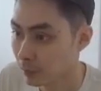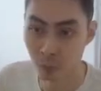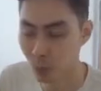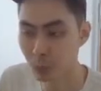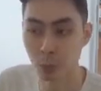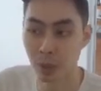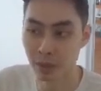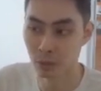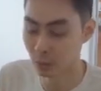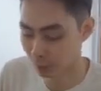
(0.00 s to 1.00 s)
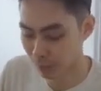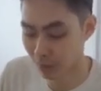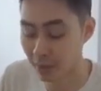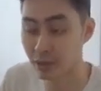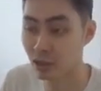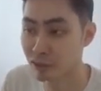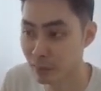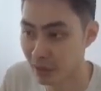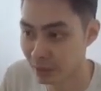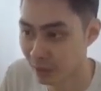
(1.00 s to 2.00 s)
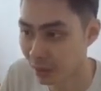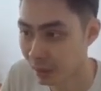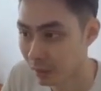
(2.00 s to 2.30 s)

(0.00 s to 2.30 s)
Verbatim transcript: What we want is to apply a softmax there,